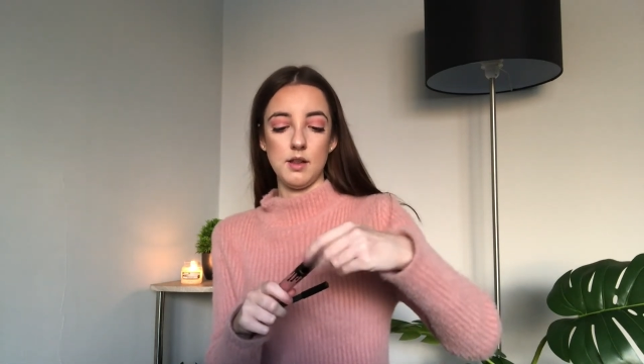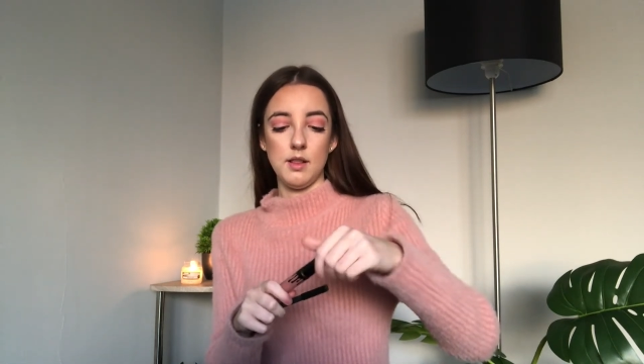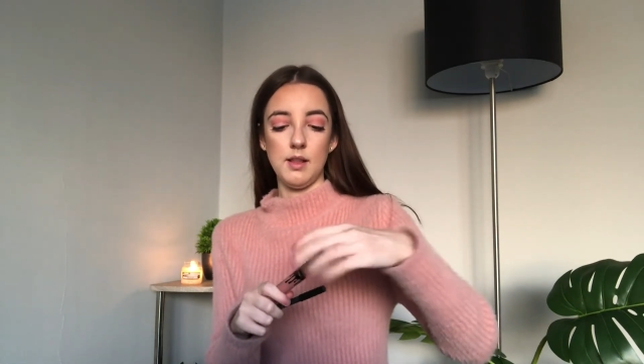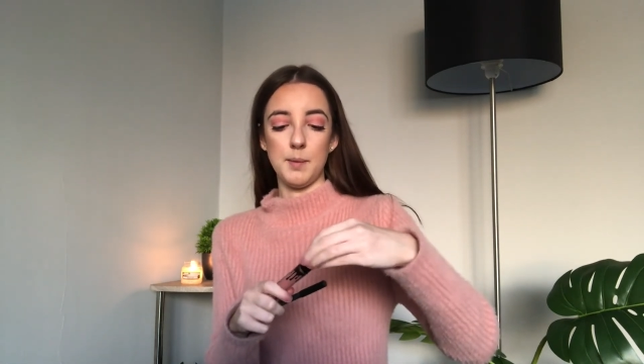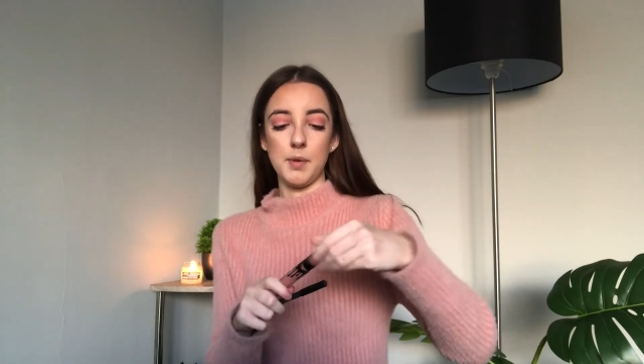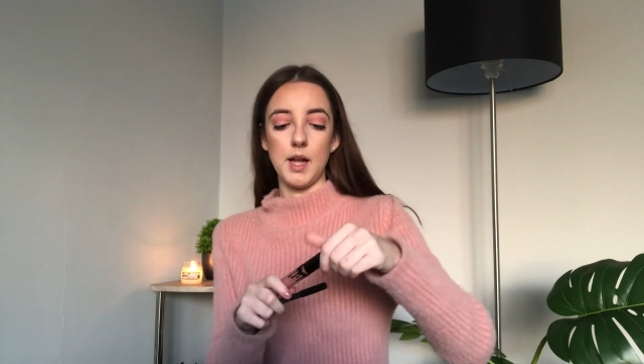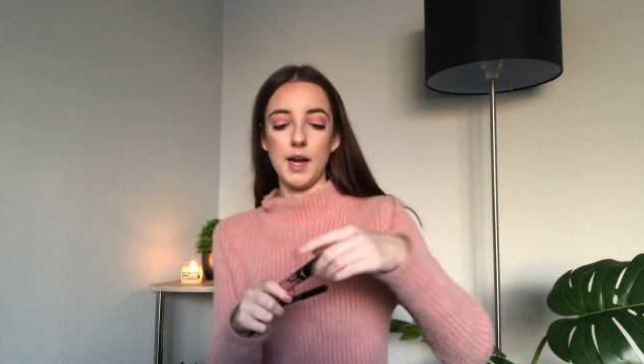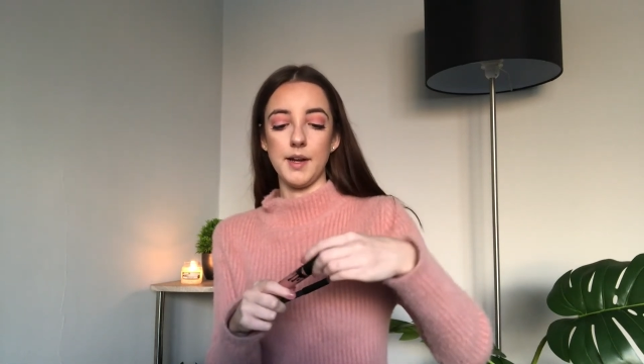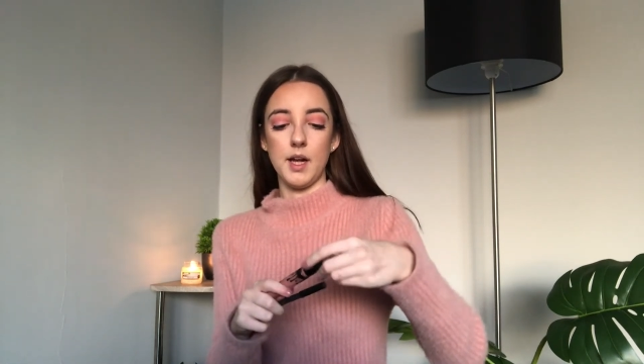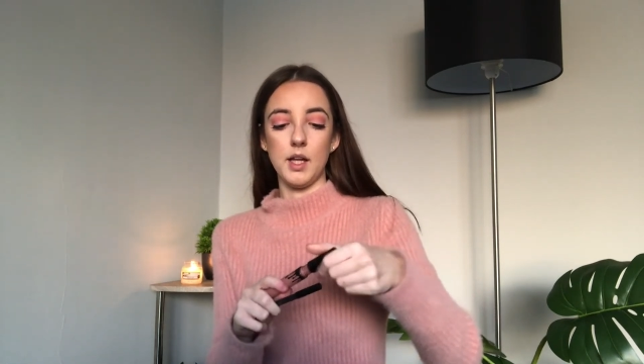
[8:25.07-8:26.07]
lip
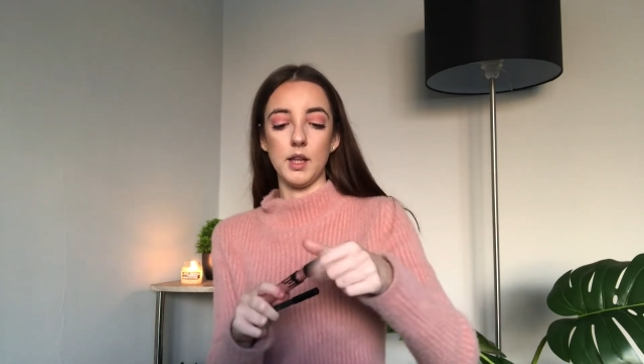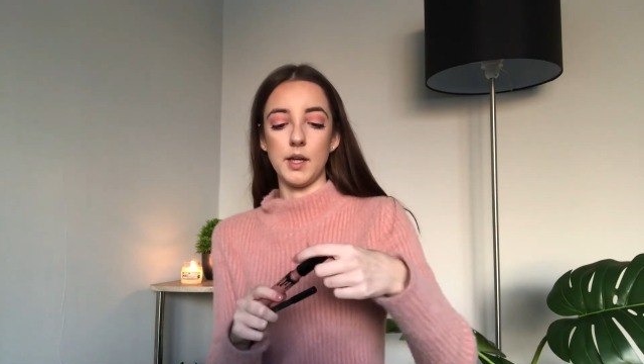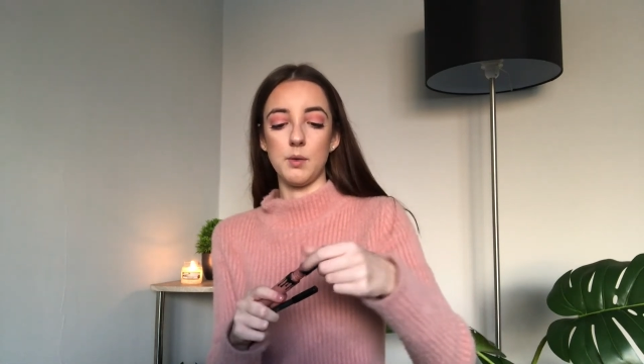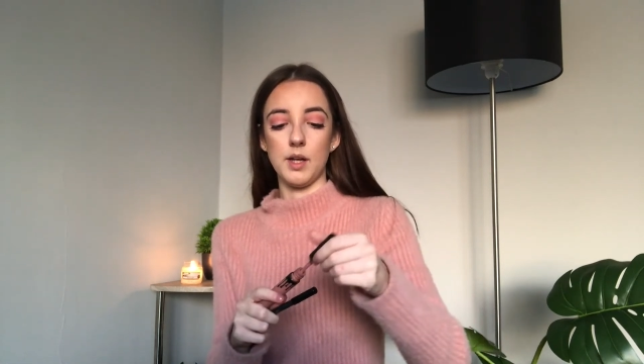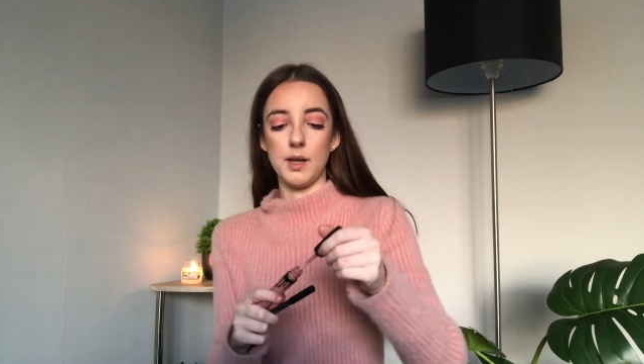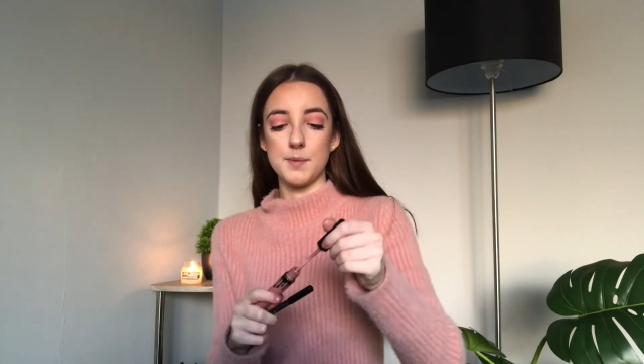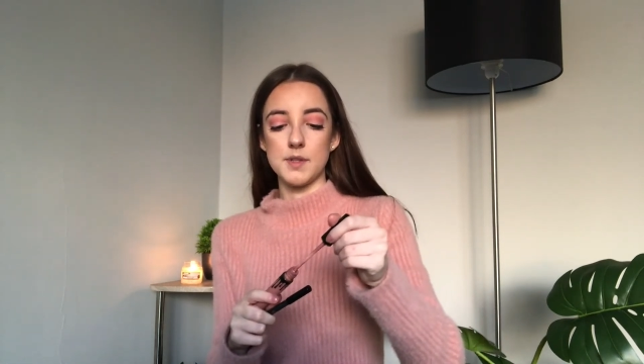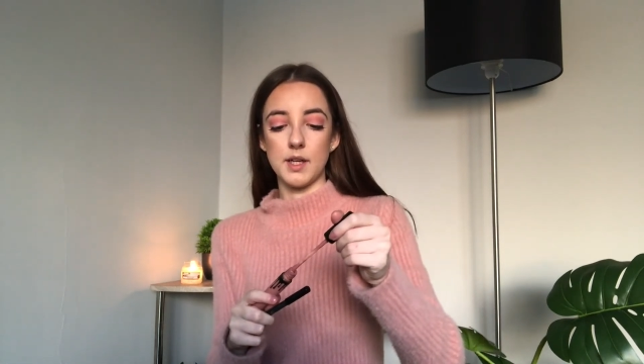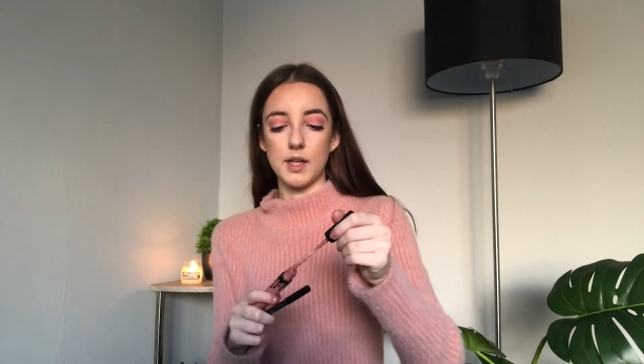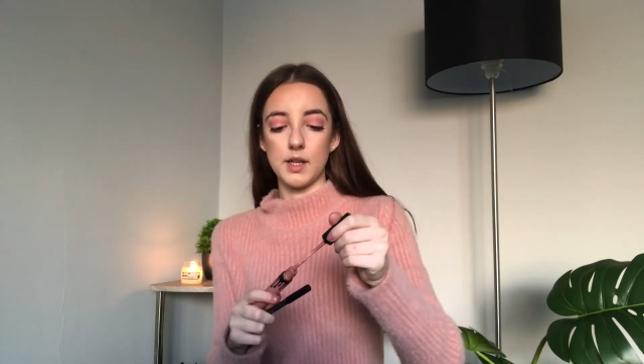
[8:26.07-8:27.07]
liner and liquid
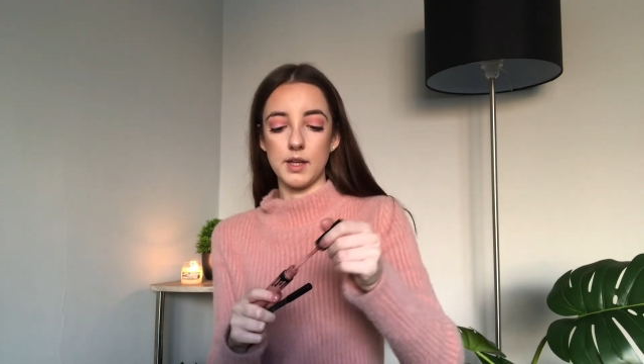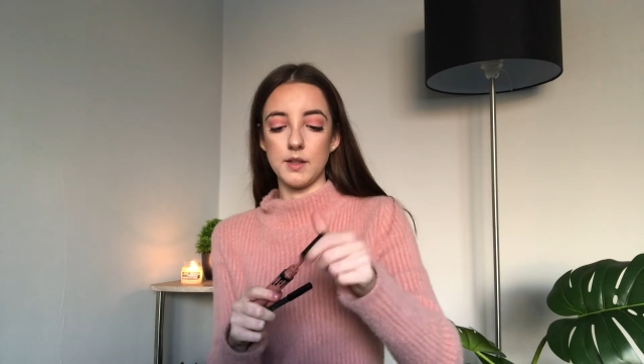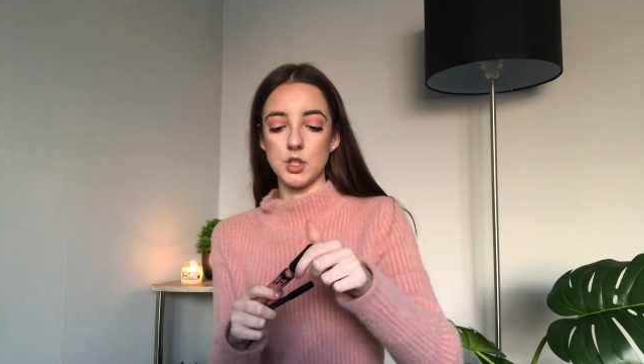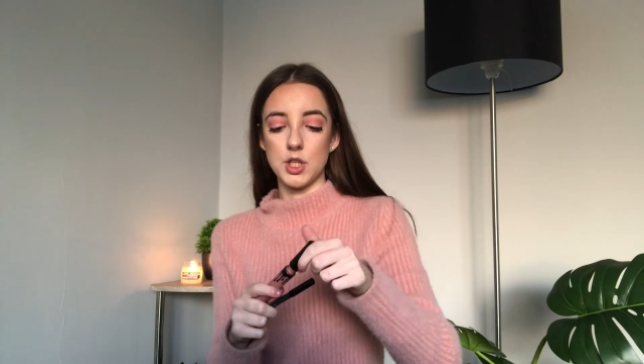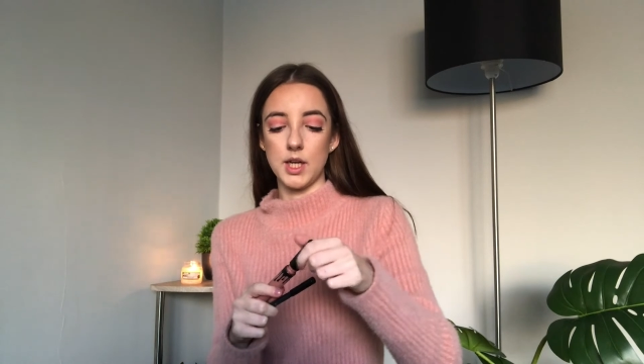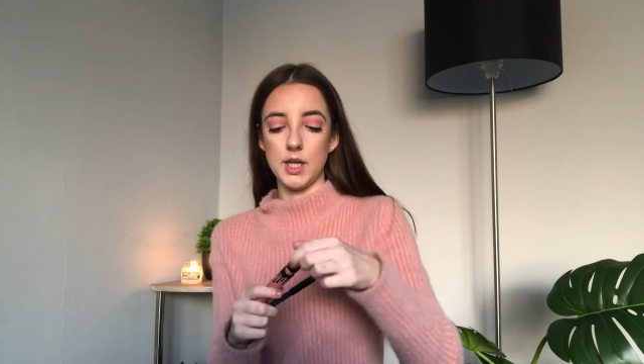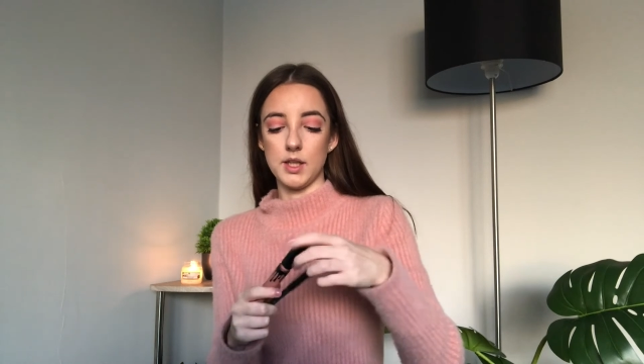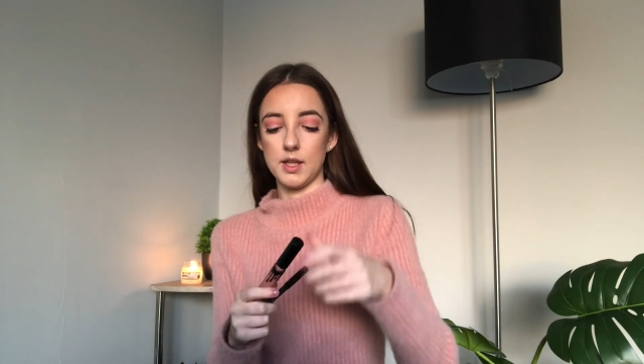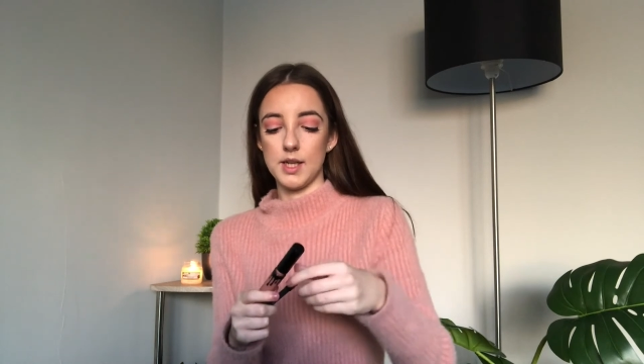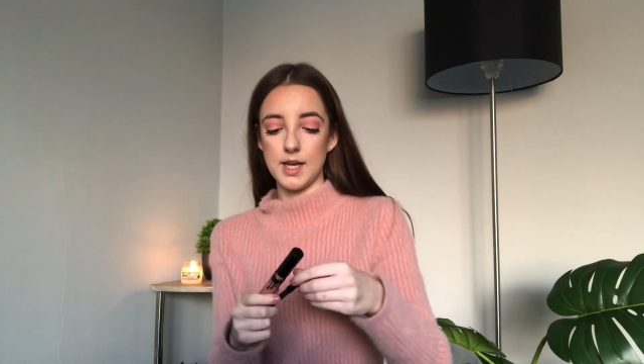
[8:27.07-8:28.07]
lipstick in the shade
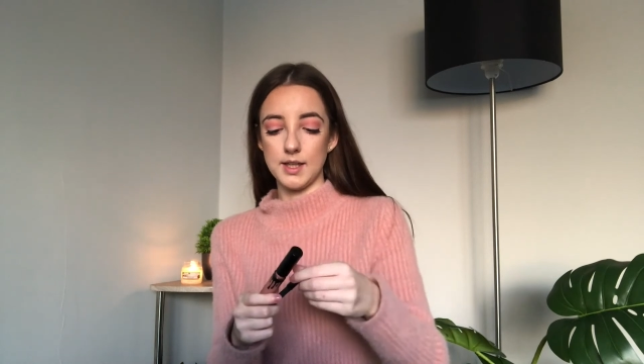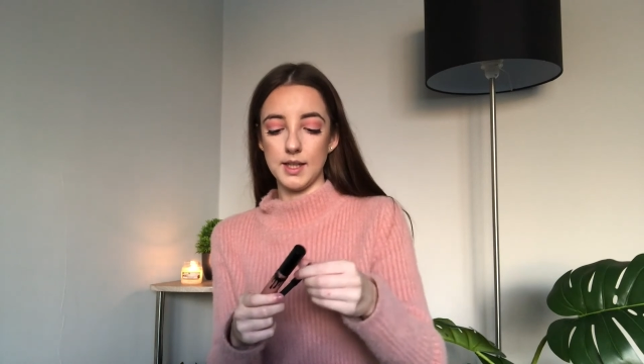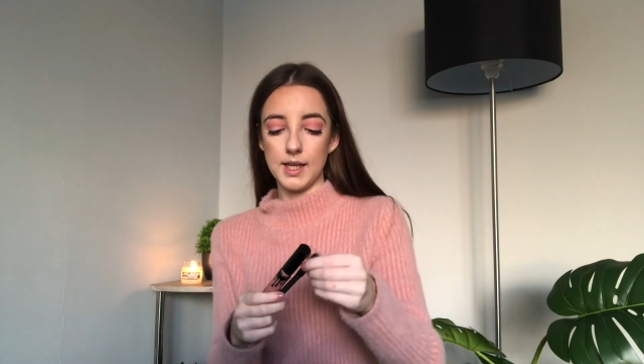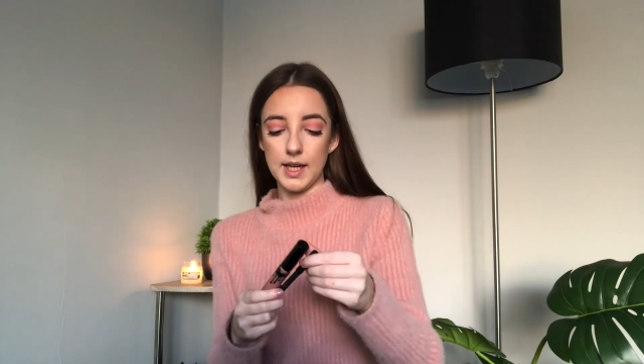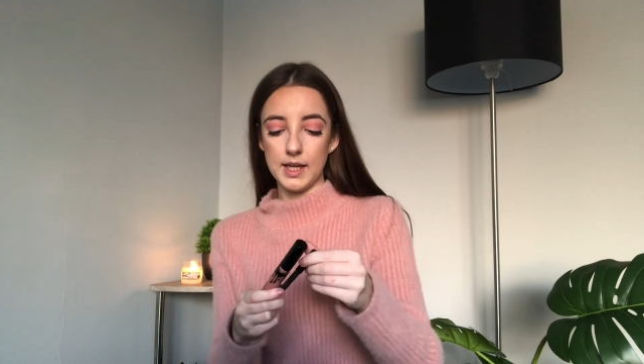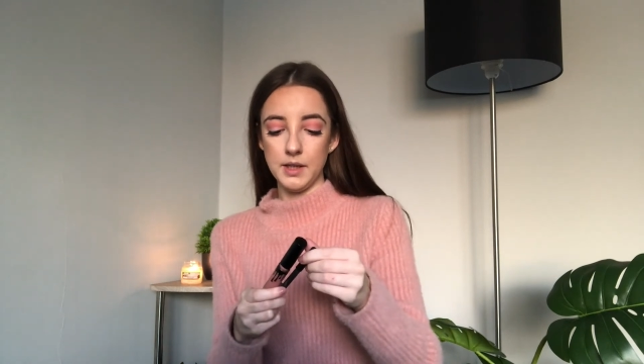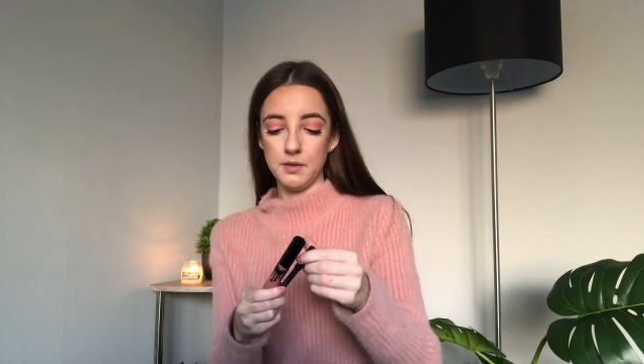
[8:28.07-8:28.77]
Candy K.